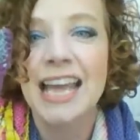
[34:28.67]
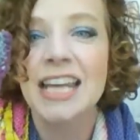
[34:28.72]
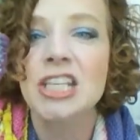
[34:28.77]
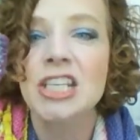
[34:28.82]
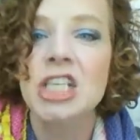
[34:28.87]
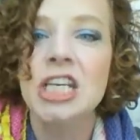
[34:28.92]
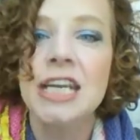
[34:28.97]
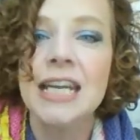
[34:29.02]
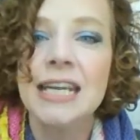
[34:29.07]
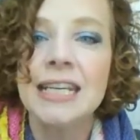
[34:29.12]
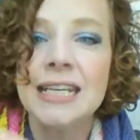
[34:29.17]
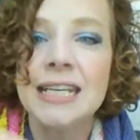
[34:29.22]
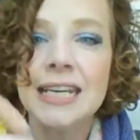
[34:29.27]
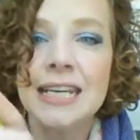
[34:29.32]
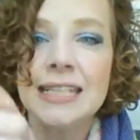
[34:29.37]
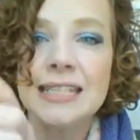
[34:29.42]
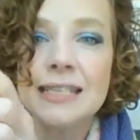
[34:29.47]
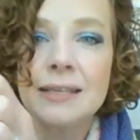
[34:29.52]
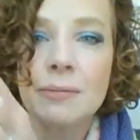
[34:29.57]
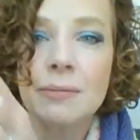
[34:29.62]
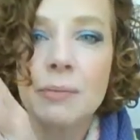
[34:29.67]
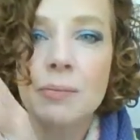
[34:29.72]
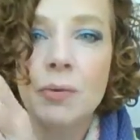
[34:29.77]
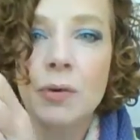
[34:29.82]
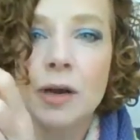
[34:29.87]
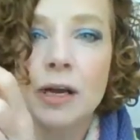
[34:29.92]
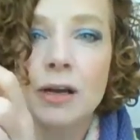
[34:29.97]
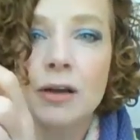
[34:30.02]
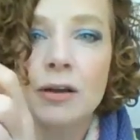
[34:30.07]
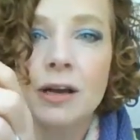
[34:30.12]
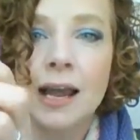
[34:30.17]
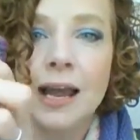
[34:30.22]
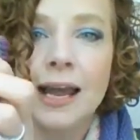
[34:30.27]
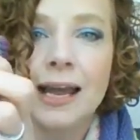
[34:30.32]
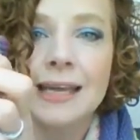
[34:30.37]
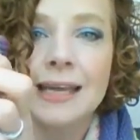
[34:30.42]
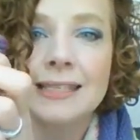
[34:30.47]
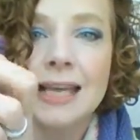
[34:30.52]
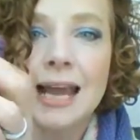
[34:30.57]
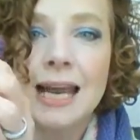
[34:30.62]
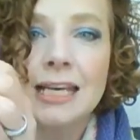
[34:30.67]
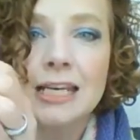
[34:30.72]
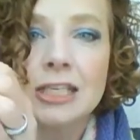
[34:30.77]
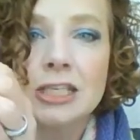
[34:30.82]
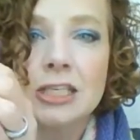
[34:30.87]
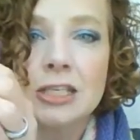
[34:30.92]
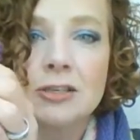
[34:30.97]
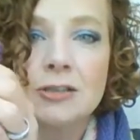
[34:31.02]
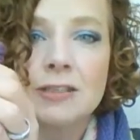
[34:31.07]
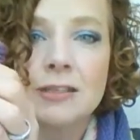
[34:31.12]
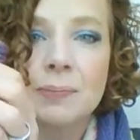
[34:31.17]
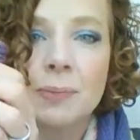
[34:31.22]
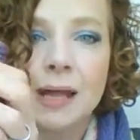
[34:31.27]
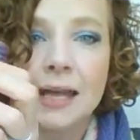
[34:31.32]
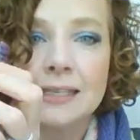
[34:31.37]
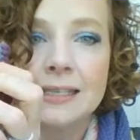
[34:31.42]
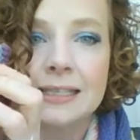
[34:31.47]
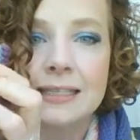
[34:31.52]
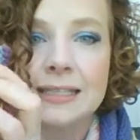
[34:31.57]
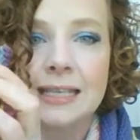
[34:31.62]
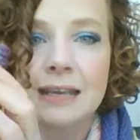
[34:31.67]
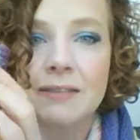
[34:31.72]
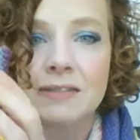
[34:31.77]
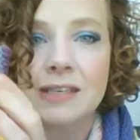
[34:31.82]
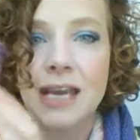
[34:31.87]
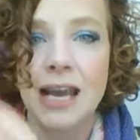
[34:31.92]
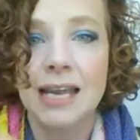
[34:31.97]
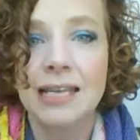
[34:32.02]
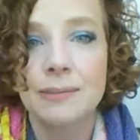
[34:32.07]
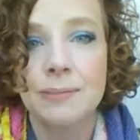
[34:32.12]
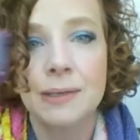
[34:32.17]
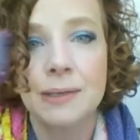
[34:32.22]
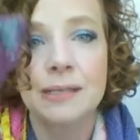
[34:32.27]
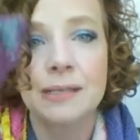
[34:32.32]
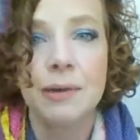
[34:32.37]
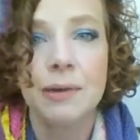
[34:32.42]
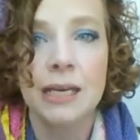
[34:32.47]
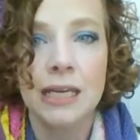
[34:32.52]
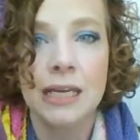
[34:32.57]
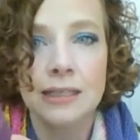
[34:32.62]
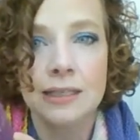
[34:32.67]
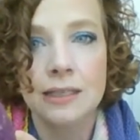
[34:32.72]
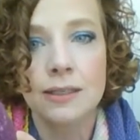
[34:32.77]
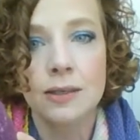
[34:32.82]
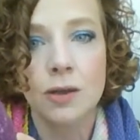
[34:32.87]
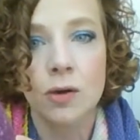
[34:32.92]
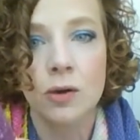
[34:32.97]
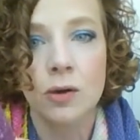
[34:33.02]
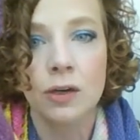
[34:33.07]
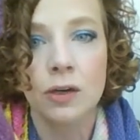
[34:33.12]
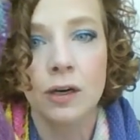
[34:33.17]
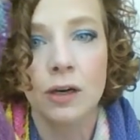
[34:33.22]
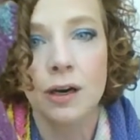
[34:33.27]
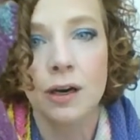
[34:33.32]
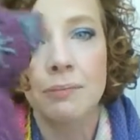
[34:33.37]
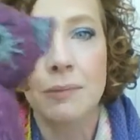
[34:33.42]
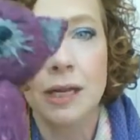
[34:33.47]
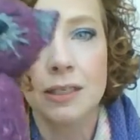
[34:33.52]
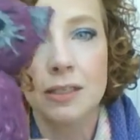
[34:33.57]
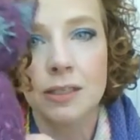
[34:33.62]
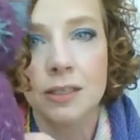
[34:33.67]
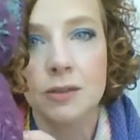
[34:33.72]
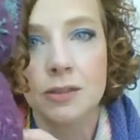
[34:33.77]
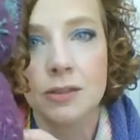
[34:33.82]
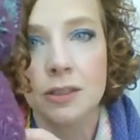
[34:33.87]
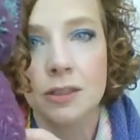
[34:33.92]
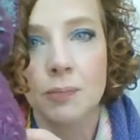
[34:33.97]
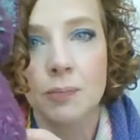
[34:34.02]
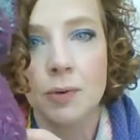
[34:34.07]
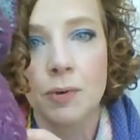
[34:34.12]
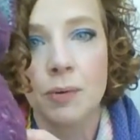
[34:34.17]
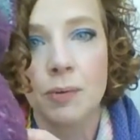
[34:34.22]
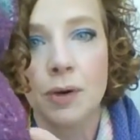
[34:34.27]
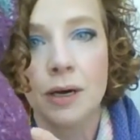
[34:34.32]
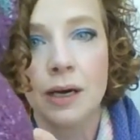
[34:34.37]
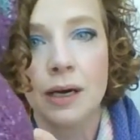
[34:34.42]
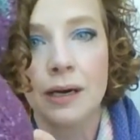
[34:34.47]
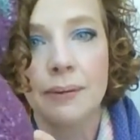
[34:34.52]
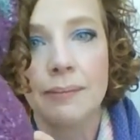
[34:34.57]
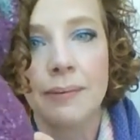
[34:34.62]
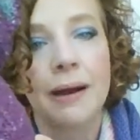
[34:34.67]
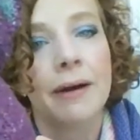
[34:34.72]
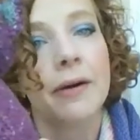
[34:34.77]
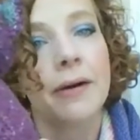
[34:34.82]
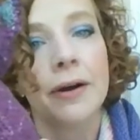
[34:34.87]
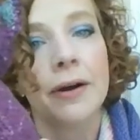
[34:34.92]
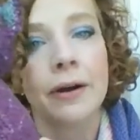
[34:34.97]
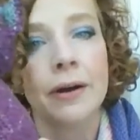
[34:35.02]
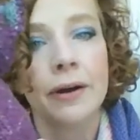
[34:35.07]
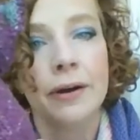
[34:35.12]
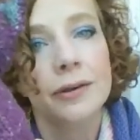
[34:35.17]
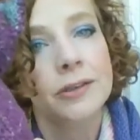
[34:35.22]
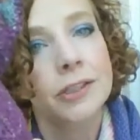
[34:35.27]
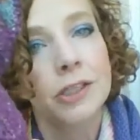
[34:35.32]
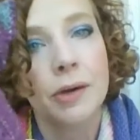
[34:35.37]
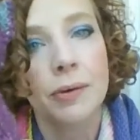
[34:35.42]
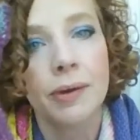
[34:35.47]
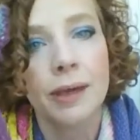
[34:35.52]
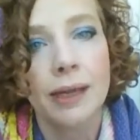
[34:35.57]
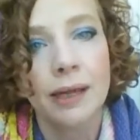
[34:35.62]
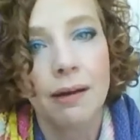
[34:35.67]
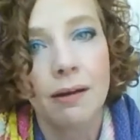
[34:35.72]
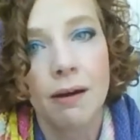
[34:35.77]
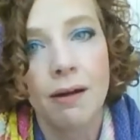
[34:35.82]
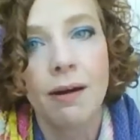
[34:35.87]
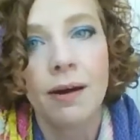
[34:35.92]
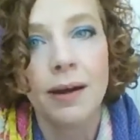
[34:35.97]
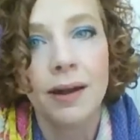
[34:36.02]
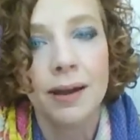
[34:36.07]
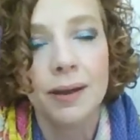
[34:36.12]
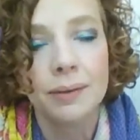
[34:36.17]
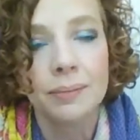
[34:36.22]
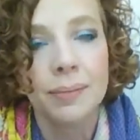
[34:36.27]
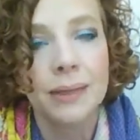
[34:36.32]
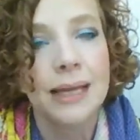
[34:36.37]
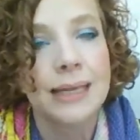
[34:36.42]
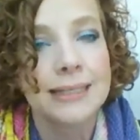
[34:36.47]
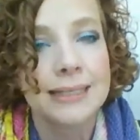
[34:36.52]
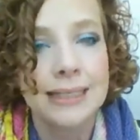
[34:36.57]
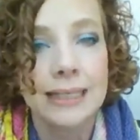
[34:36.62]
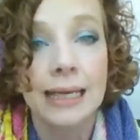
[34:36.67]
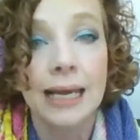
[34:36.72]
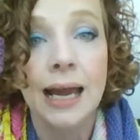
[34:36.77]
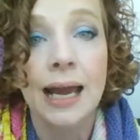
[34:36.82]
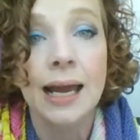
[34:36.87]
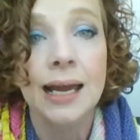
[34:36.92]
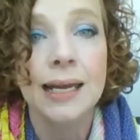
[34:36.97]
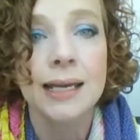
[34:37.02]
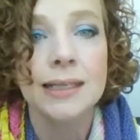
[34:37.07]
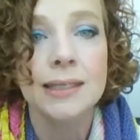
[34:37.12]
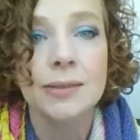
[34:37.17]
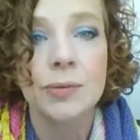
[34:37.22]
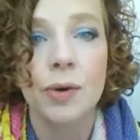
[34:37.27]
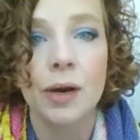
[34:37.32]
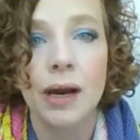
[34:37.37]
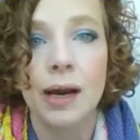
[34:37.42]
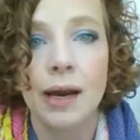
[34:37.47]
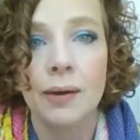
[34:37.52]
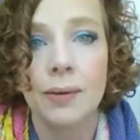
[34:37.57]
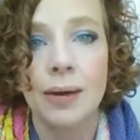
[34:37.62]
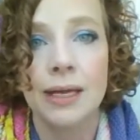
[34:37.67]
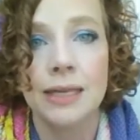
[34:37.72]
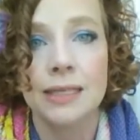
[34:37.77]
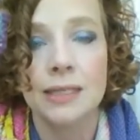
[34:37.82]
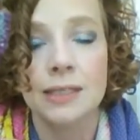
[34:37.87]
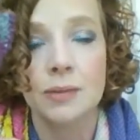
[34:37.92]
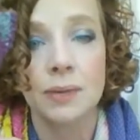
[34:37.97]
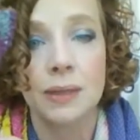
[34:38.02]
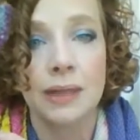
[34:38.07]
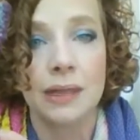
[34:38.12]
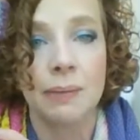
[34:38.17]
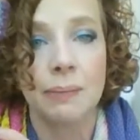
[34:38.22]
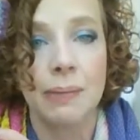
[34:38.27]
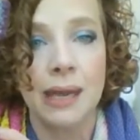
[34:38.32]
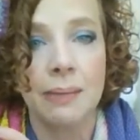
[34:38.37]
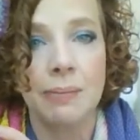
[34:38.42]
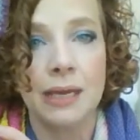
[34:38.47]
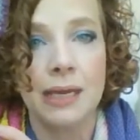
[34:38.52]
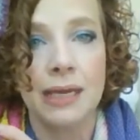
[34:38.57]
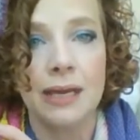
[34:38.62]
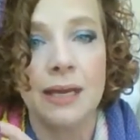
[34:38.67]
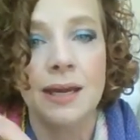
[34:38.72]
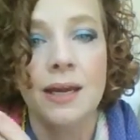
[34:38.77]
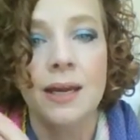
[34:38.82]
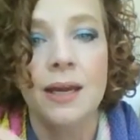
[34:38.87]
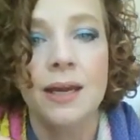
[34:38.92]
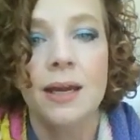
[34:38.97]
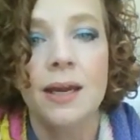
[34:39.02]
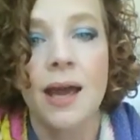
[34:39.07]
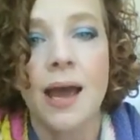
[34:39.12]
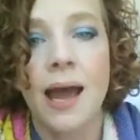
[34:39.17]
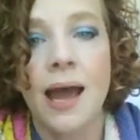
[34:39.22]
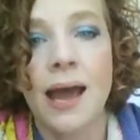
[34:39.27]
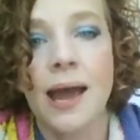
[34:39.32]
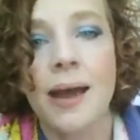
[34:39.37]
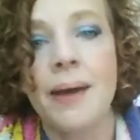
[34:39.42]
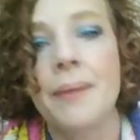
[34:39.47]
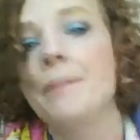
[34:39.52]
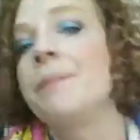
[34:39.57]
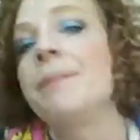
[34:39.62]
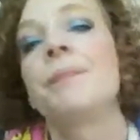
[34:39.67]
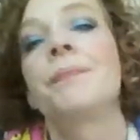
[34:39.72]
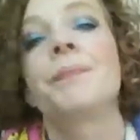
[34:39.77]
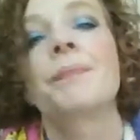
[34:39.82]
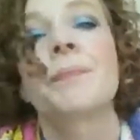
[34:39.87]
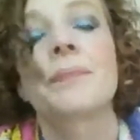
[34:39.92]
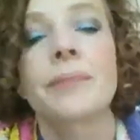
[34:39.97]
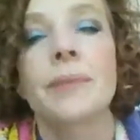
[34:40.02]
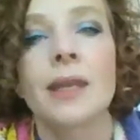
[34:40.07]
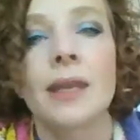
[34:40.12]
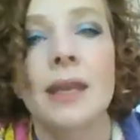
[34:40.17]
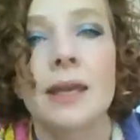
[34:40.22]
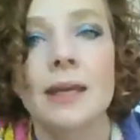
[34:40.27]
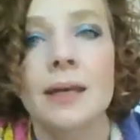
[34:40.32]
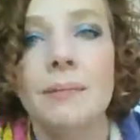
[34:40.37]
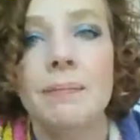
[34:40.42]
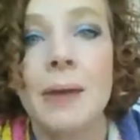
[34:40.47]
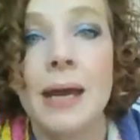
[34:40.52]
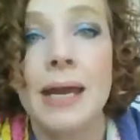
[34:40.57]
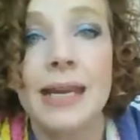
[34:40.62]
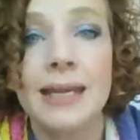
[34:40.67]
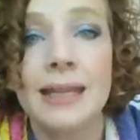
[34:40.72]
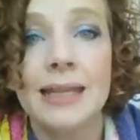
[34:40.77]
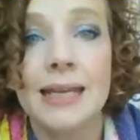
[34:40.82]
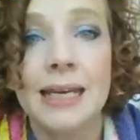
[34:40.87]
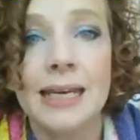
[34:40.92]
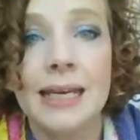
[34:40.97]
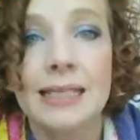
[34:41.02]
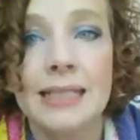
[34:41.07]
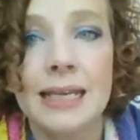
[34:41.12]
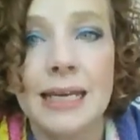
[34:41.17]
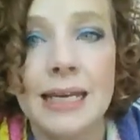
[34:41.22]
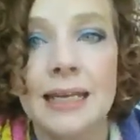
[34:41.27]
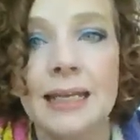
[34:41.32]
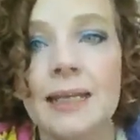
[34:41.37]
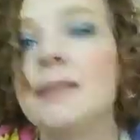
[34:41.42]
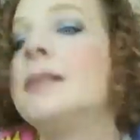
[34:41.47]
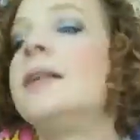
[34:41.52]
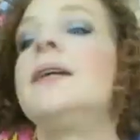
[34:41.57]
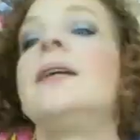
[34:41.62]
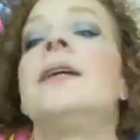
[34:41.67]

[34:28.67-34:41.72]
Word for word: And she did some embroidered eyes. I just used the plastic safety eyes because my niece is older. I'm not too super worried about her choking on plastic eyes where I was with the baby bunny that I did.